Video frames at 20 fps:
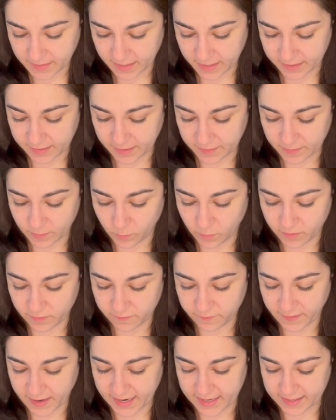I know that one
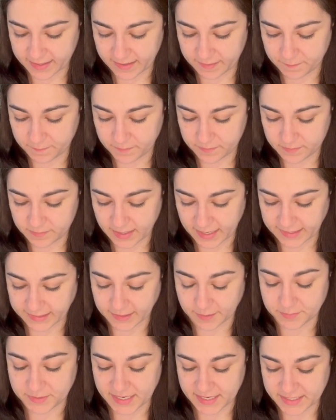fan takes
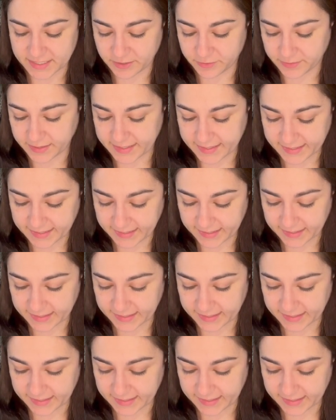up 10 degrees,